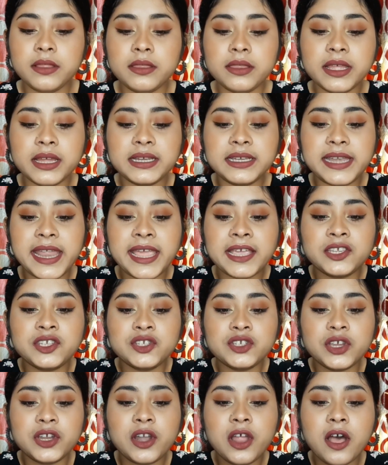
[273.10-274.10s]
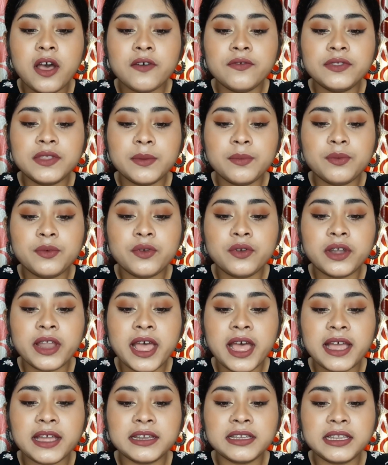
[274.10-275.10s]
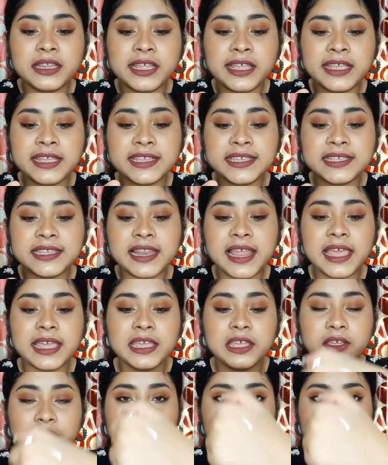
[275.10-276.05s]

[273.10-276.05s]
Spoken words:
the texture of the product is like